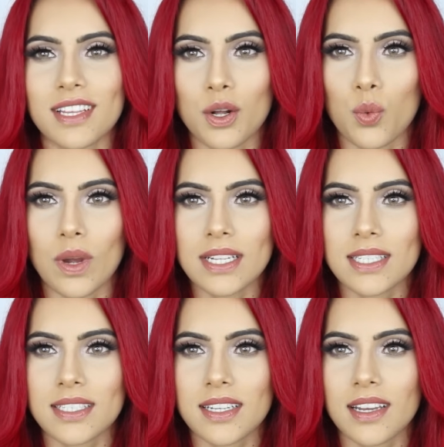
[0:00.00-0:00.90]
little
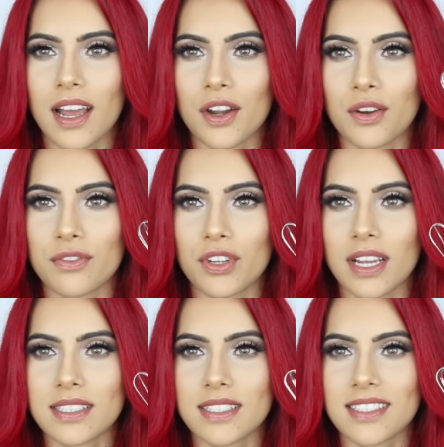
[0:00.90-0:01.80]
whisk. I don't know if you
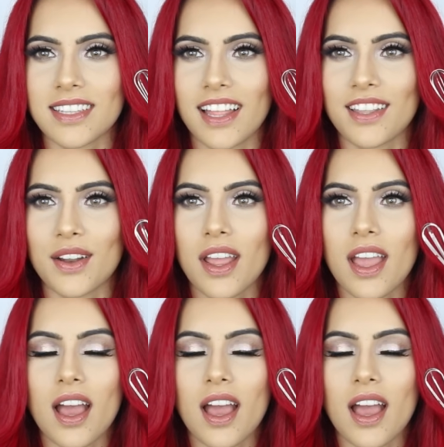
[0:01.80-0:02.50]
guys can see that there.